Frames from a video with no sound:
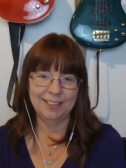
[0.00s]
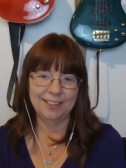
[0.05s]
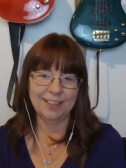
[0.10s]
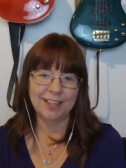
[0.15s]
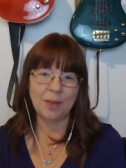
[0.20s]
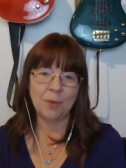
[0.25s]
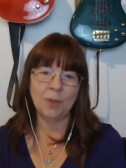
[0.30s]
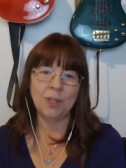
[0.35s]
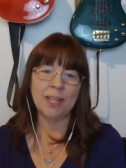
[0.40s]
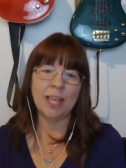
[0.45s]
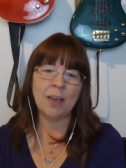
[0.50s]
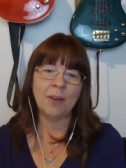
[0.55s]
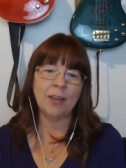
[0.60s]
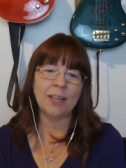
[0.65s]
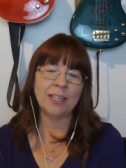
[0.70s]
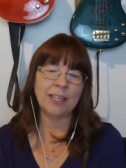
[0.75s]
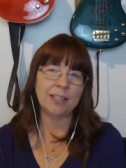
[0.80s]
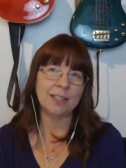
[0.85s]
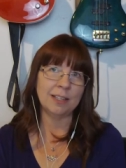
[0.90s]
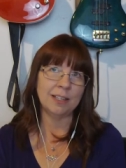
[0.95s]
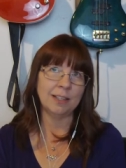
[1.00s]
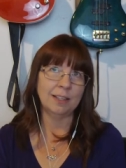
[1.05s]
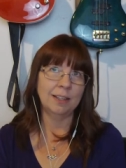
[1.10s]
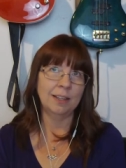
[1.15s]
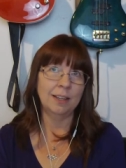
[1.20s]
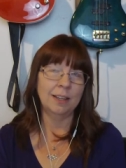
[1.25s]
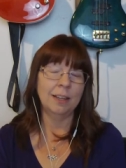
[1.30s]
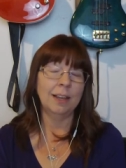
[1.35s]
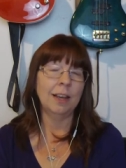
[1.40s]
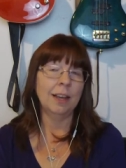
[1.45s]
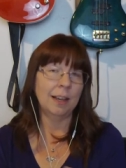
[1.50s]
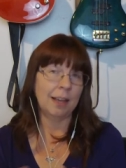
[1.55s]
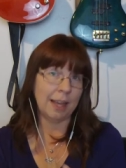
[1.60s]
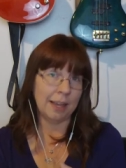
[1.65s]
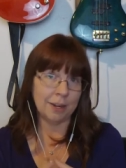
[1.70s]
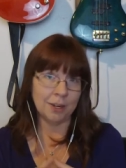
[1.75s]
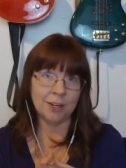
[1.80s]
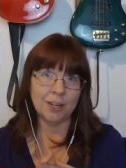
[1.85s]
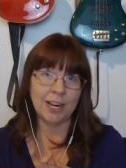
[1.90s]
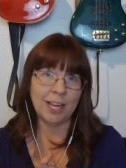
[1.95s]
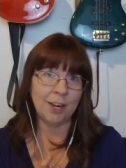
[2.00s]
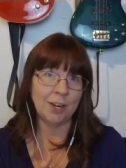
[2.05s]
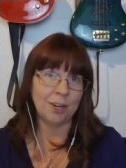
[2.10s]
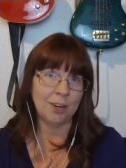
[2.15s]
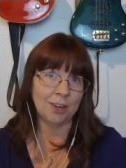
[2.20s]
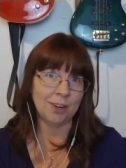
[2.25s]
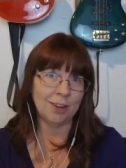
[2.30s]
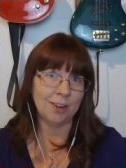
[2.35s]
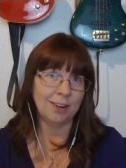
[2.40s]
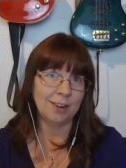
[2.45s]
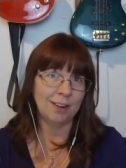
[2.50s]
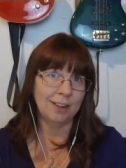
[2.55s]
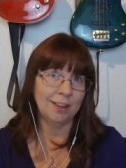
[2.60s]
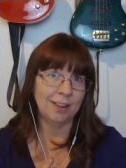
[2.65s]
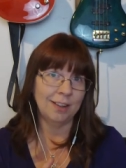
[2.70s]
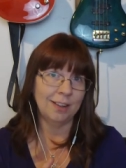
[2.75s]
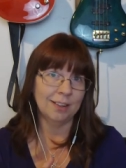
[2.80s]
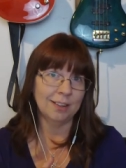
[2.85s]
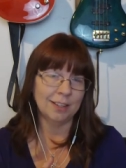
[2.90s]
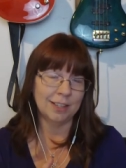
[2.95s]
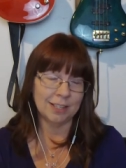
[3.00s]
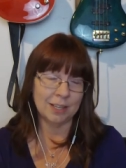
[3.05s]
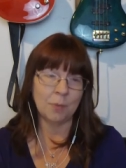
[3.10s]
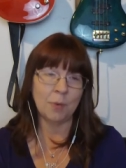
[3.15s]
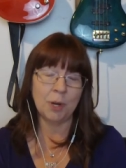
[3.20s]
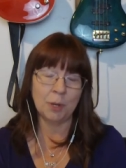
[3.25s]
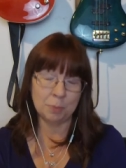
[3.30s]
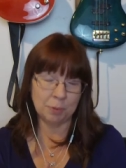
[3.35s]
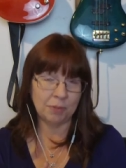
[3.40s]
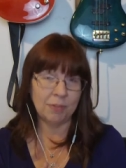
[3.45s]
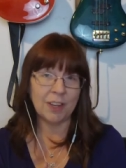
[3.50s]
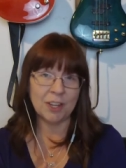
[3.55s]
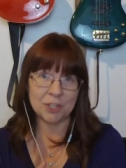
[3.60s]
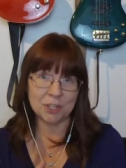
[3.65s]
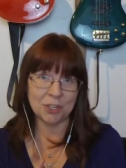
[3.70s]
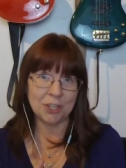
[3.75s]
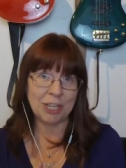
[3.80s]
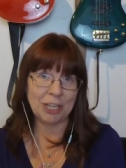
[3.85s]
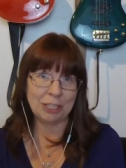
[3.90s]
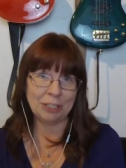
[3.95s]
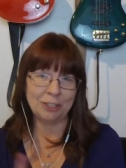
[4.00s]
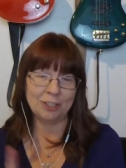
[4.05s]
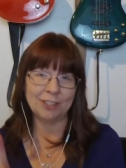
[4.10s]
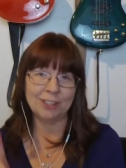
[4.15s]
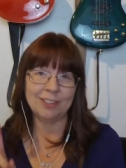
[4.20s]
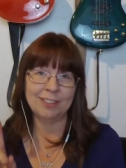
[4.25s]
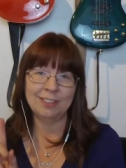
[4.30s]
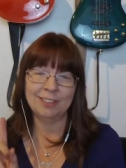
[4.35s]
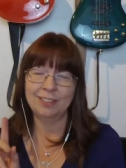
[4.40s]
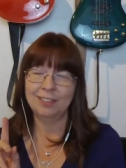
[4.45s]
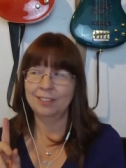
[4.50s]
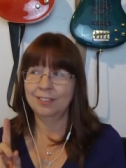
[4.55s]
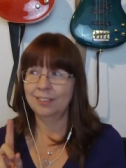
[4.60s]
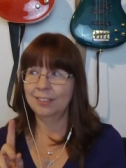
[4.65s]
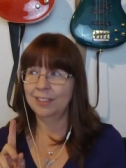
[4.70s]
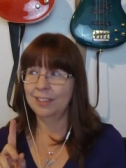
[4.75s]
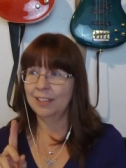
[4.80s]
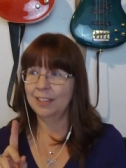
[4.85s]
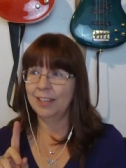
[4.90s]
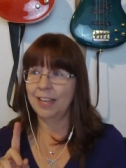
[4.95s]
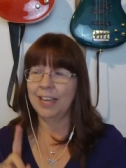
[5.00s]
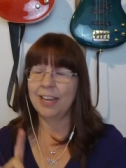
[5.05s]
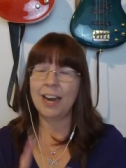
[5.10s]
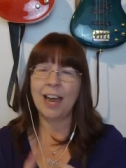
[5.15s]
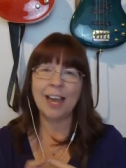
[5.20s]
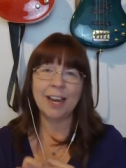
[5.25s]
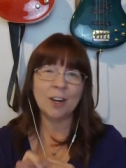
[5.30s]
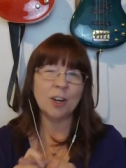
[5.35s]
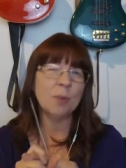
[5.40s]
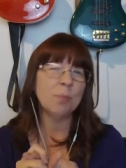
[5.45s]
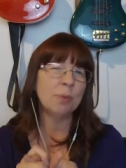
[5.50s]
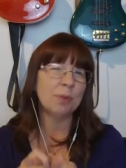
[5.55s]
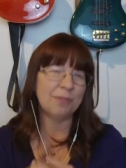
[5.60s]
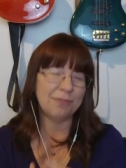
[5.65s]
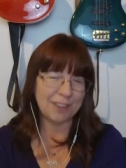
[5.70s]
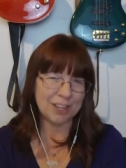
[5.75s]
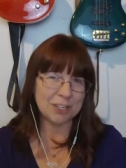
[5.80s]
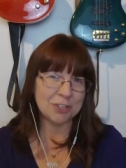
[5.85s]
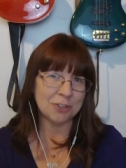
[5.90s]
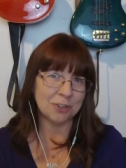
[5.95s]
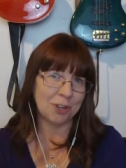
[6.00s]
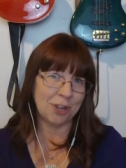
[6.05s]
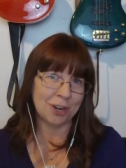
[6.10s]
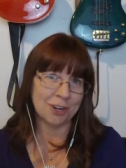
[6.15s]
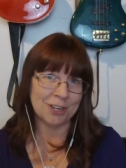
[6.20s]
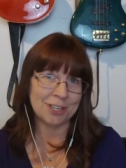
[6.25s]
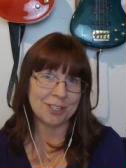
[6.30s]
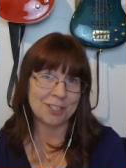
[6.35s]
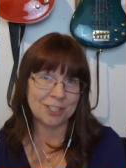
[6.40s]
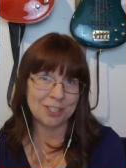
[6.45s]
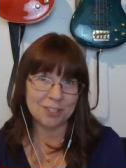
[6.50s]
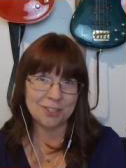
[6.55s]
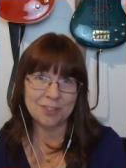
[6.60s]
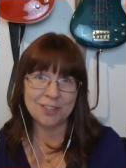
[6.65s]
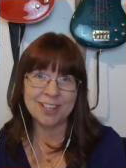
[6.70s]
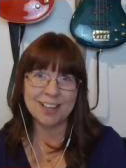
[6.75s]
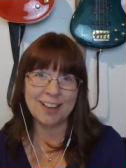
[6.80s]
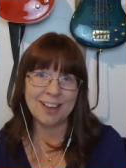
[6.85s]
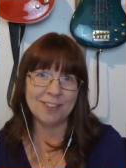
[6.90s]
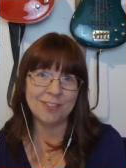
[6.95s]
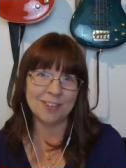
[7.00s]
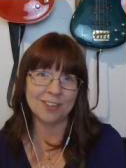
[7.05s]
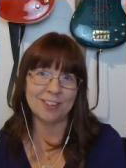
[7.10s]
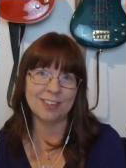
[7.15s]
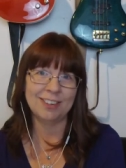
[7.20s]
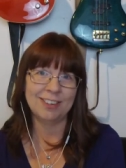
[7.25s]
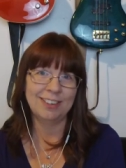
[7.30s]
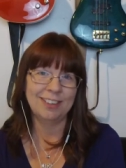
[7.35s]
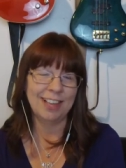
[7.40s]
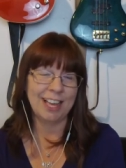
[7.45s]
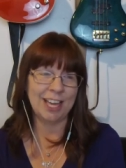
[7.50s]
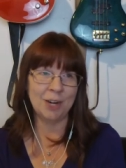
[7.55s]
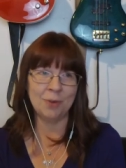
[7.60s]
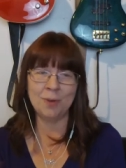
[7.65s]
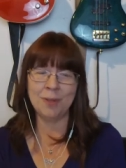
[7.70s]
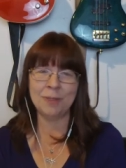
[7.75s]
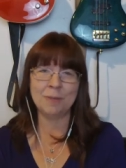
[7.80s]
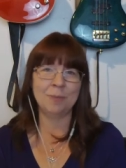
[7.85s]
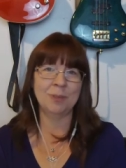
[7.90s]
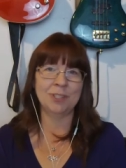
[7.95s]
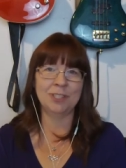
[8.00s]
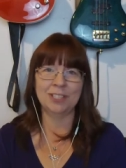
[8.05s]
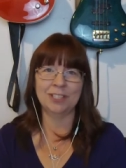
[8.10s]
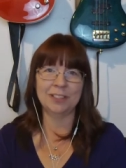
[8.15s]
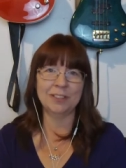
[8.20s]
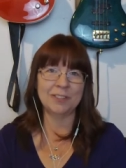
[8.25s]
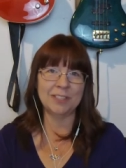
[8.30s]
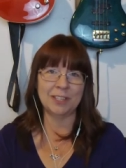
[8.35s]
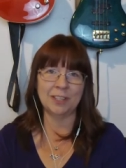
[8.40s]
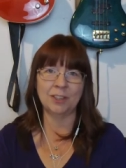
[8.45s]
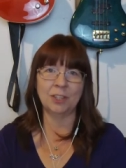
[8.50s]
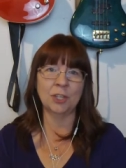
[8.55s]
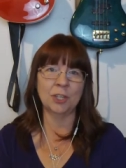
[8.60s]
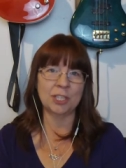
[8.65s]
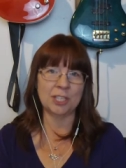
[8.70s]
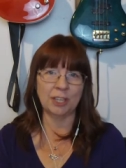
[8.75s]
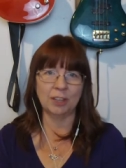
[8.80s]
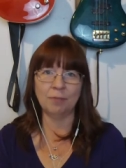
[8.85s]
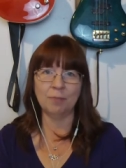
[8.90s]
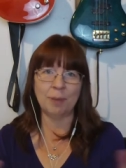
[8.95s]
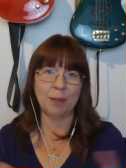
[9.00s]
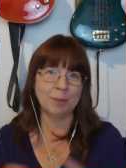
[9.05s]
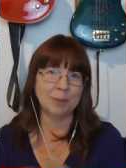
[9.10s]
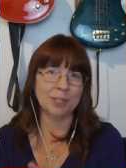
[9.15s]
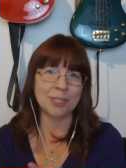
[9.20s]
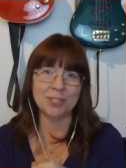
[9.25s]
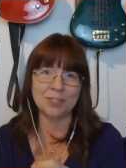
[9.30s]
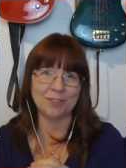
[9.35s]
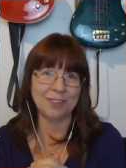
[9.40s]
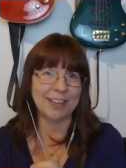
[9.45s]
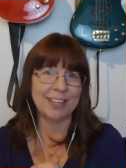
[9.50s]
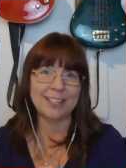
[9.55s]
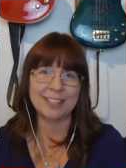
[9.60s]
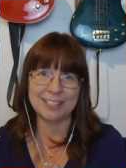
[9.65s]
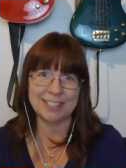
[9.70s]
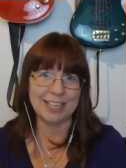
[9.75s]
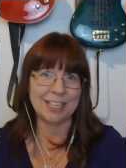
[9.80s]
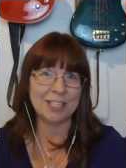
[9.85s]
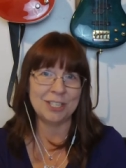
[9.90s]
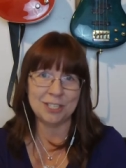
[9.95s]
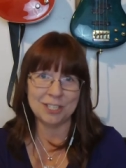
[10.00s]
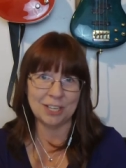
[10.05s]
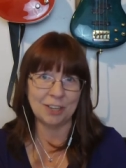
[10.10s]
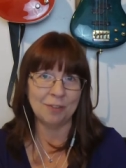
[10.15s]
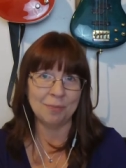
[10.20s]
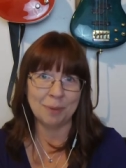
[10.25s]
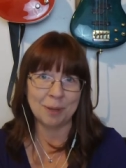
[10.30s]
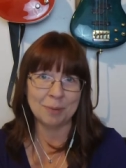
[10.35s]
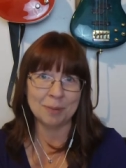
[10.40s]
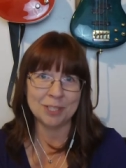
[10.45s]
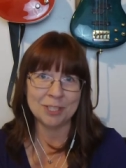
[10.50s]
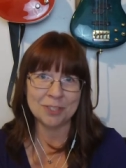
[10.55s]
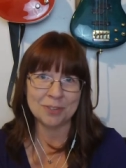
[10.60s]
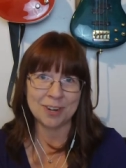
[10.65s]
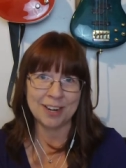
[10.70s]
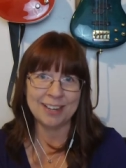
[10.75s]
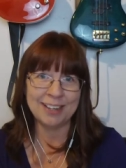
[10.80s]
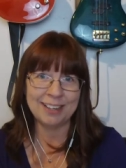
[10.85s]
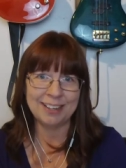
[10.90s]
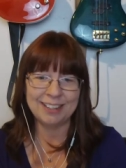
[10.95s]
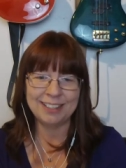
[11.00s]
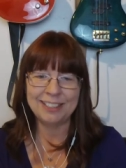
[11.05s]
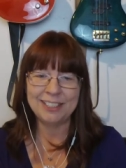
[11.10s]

Okay, well, now I need to hire an editor because I want a professional editor and hire a professional artist to do the cover. I don't want the book to look self published if I decide to self publish, right?